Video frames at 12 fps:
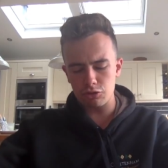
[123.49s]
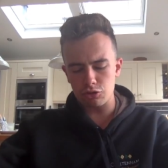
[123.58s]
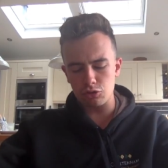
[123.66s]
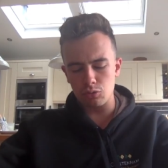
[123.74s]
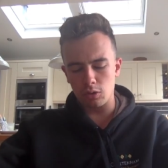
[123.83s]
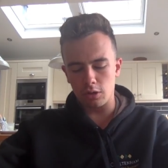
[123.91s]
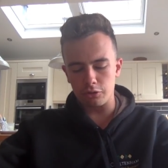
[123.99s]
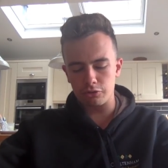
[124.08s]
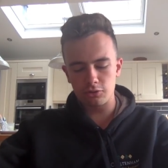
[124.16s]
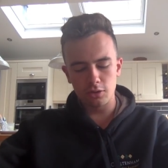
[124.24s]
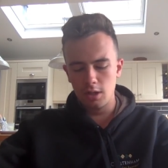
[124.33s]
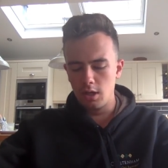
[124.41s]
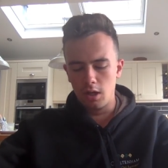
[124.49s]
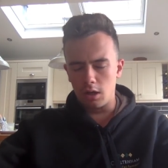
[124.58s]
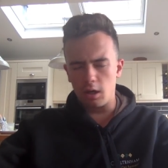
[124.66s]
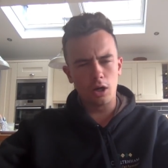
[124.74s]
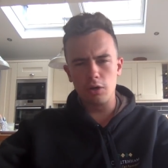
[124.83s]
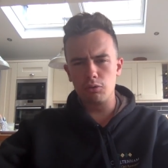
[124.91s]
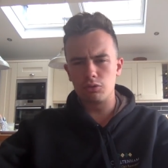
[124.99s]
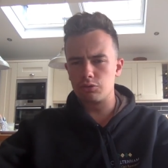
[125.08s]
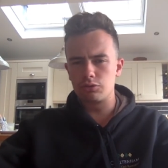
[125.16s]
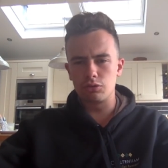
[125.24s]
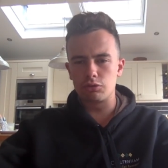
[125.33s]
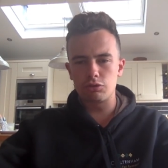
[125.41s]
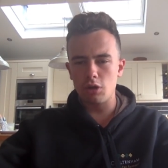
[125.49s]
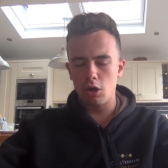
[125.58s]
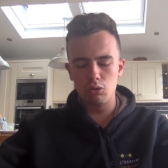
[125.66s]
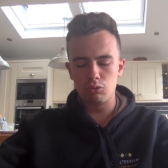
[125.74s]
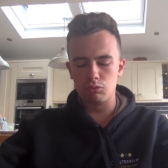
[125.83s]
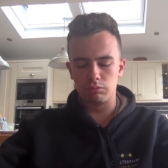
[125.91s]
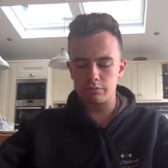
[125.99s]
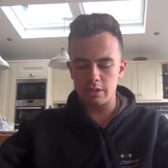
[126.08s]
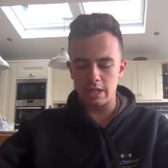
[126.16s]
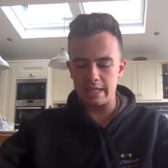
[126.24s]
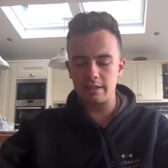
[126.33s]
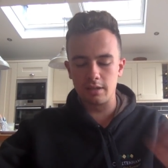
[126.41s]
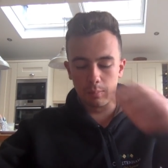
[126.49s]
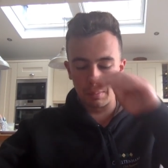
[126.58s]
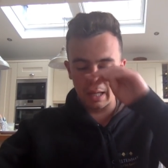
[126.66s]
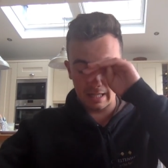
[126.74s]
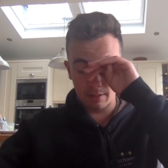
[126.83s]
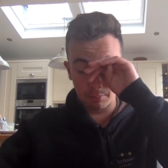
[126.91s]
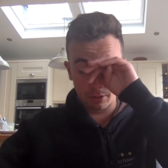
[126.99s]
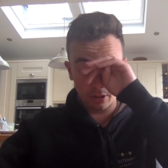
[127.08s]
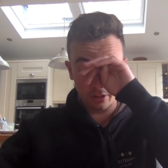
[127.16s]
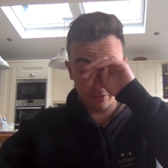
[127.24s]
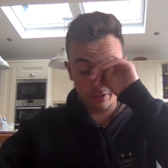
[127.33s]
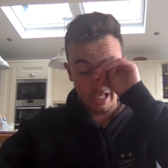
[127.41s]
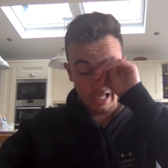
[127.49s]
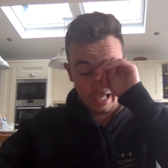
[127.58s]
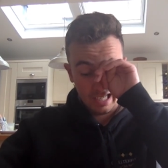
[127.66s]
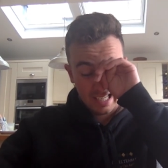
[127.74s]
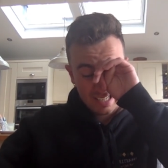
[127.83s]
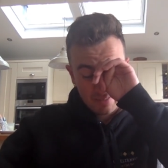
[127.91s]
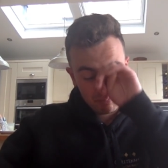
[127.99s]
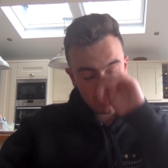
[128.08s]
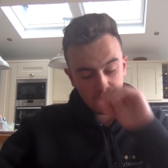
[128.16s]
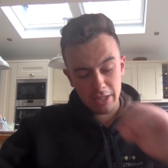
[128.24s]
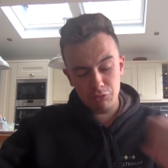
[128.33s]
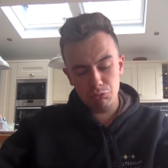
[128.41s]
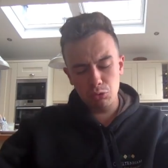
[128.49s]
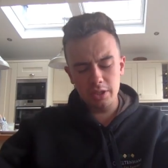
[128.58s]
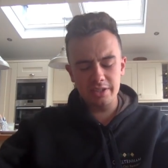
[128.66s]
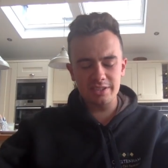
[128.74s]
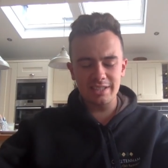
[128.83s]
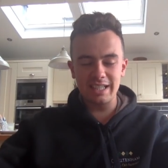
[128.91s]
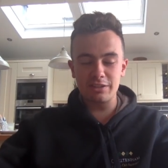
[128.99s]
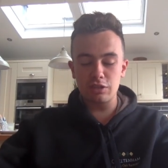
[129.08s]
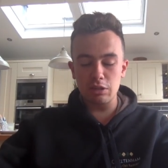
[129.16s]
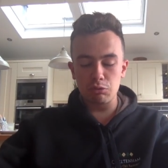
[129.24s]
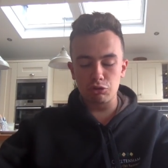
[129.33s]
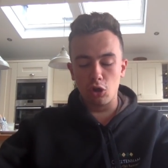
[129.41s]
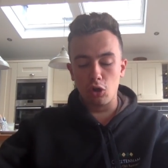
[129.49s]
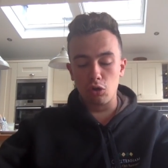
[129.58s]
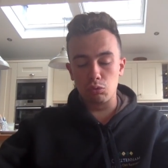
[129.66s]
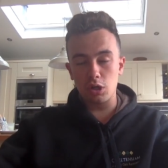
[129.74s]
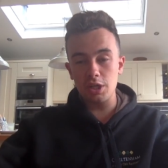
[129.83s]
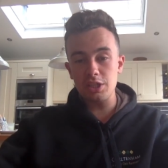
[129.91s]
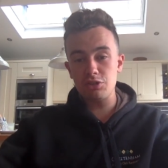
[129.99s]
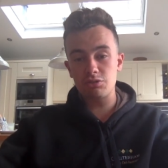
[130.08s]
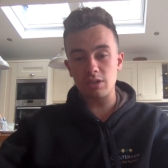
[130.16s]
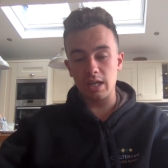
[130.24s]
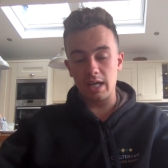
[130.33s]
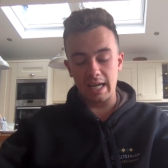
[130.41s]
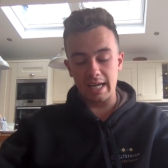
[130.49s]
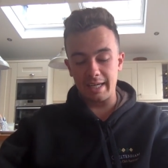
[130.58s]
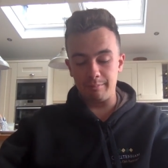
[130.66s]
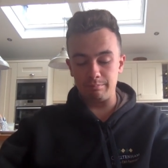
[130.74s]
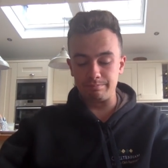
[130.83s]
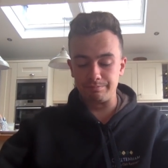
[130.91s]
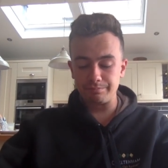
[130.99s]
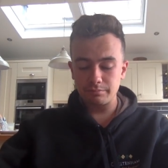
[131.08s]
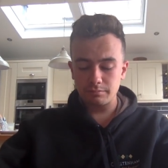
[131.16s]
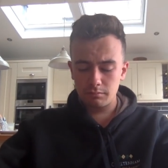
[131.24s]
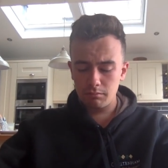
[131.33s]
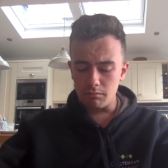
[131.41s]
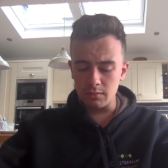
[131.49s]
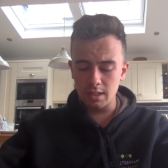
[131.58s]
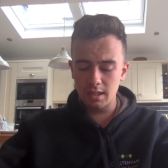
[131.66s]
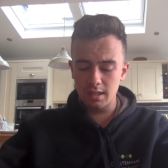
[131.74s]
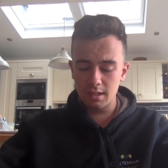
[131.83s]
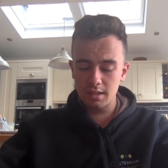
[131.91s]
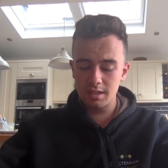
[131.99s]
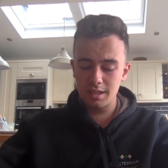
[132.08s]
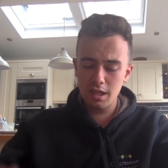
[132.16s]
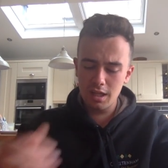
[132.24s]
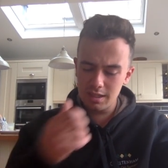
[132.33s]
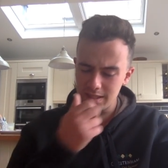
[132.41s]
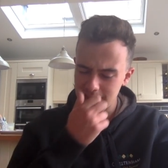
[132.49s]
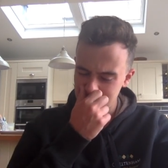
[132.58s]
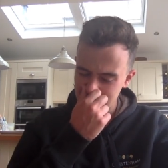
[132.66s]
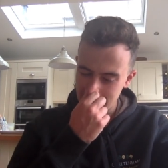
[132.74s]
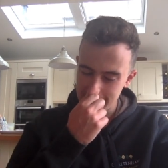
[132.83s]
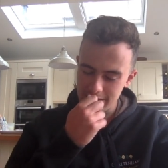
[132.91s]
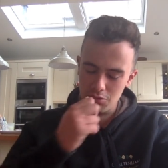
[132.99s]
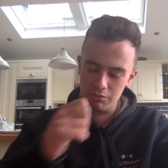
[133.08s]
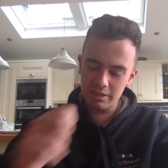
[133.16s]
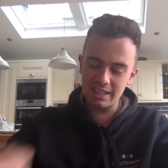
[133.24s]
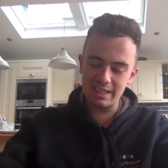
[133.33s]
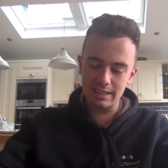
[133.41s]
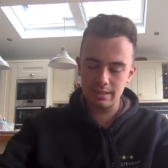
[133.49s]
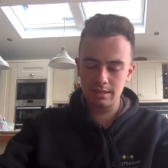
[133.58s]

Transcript: the Dewhurst, I was just so taken aback by it. His run in the Dante was alright. Um, I, I don't think.